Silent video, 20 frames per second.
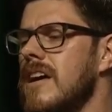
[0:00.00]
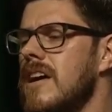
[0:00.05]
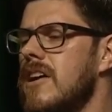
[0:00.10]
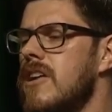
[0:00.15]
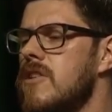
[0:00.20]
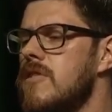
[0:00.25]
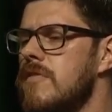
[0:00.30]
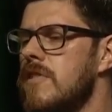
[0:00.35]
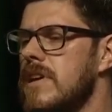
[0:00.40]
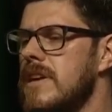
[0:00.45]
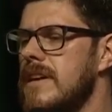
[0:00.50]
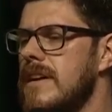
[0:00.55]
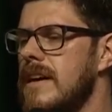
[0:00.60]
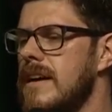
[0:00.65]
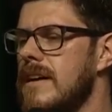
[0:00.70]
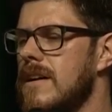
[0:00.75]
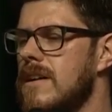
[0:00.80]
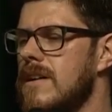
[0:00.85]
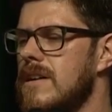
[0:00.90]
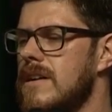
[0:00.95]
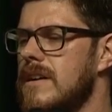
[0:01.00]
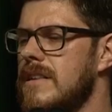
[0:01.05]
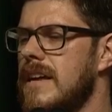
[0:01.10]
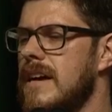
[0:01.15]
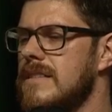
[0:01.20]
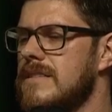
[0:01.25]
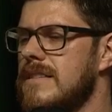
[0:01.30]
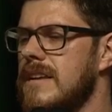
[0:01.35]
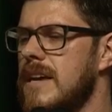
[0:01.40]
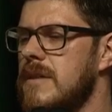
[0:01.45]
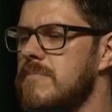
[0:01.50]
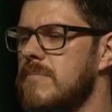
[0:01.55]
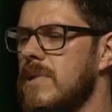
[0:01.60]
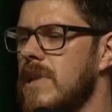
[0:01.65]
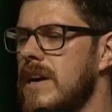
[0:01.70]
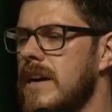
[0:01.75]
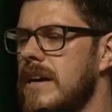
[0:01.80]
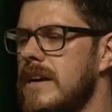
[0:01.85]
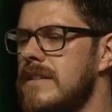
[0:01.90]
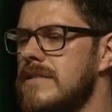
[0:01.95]
And over here, in that same
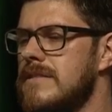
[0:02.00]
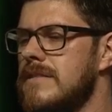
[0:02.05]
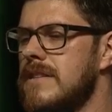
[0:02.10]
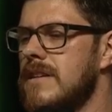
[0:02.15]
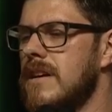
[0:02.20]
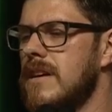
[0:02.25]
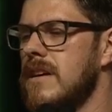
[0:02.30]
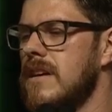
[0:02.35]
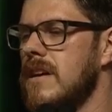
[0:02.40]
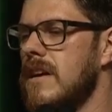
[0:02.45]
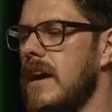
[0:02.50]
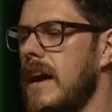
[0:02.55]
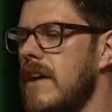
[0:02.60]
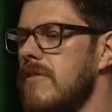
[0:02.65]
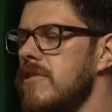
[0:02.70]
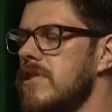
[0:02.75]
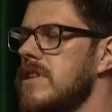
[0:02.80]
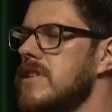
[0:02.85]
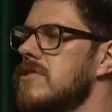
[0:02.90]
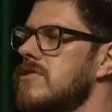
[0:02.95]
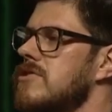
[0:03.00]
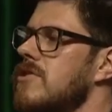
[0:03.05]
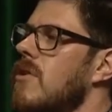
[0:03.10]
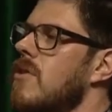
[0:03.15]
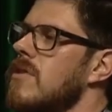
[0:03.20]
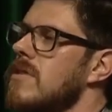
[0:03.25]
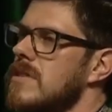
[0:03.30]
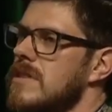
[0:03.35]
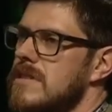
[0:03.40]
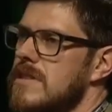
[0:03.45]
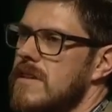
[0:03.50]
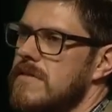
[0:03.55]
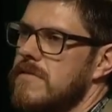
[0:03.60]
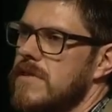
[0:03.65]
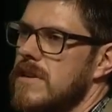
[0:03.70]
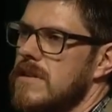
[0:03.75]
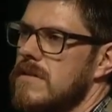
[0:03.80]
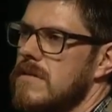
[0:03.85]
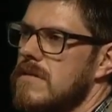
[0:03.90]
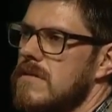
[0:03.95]
place, everything's totally
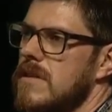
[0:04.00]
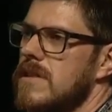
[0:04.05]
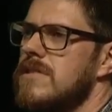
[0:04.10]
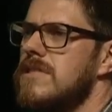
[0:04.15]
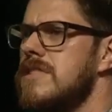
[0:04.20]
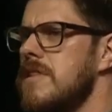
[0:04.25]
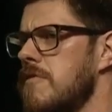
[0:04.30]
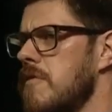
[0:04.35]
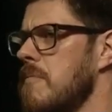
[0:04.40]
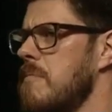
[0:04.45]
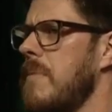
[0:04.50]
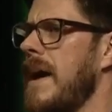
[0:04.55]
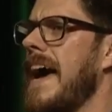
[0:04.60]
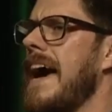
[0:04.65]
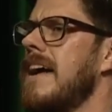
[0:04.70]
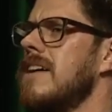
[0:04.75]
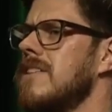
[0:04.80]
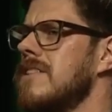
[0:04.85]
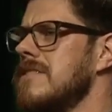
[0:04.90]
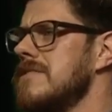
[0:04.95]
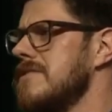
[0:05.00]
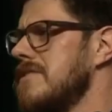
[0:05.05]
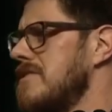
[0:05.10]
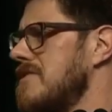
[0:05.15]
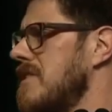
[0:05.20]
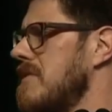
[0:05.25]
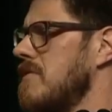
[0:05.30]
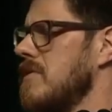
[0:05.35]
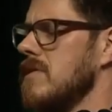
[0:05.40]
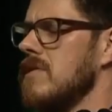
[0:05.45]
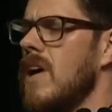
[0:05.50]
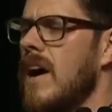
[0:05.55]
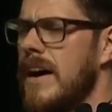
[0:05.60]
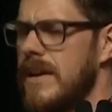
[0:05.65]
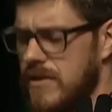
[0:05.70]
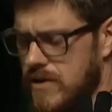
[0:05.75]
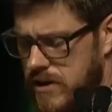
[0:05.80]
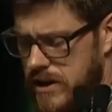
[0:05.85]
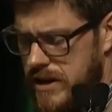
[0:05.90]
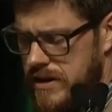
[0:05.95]
different. It's different patterns, it's different
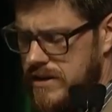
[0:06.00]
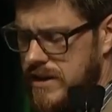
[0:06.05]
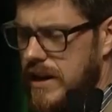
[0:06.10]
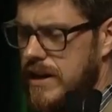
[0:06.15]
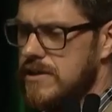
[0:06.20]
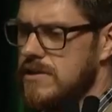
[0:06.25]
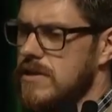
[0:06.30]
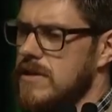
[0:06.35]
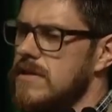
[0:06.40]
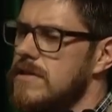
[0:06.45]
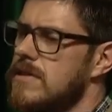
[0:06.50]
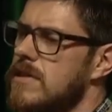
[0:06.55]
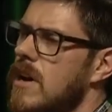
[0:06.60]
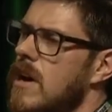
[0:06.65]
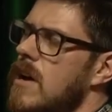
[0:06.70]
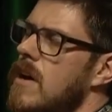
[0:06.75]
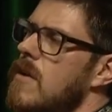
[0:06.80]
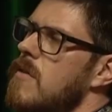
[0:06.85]
line orientations.